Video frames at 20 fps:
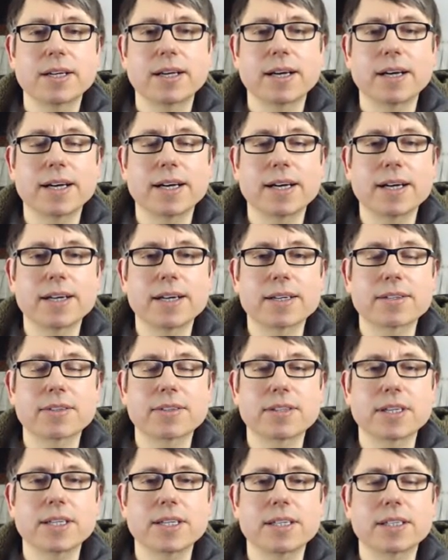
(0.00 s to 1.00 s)
at
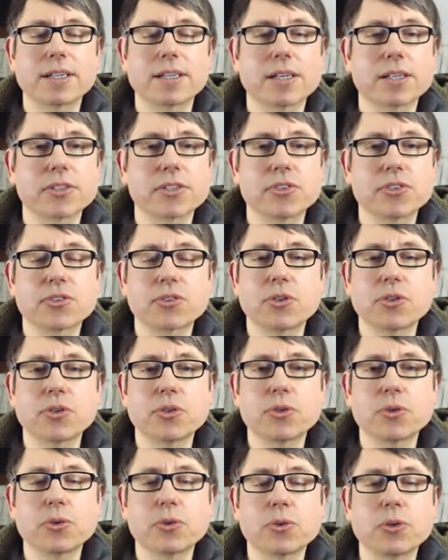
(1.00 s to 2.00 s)
the Garnish
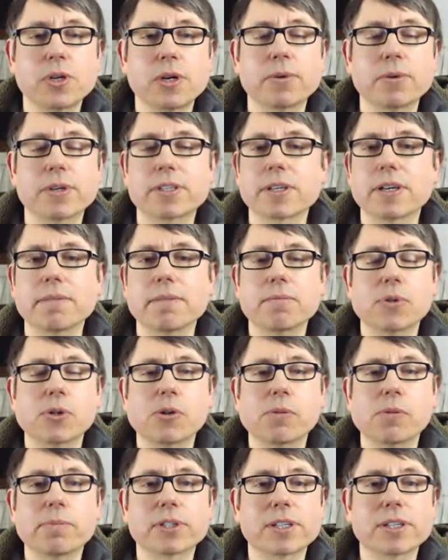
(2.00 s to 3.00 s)
School which are more
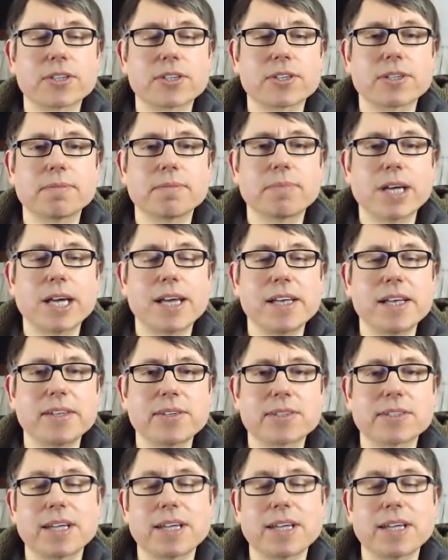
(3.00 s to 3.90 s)
production based.